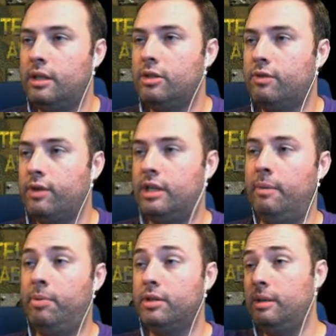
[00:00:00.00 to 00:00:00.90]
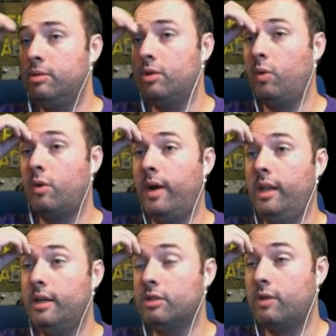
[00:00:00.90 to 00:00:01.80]
take this as a free sample. It seems to work
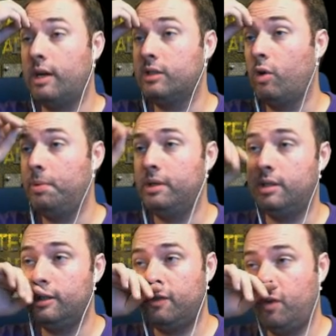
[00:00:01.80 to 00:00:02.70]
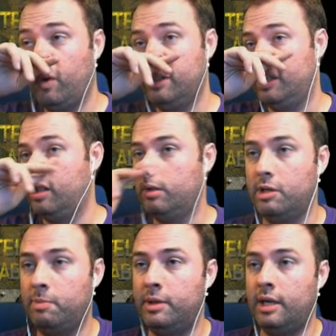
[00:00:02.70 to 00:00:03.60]
well against Rad Scorpion stings, of course. It shows
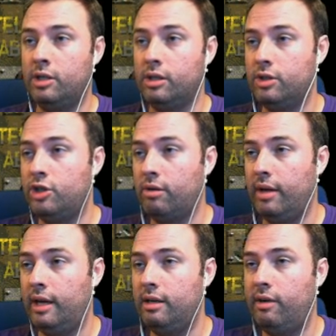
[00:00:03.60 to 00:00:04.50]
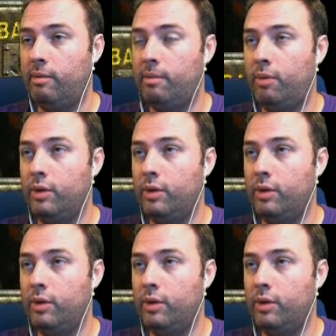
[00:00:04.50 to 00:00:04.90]
much potential as a general anti-venom and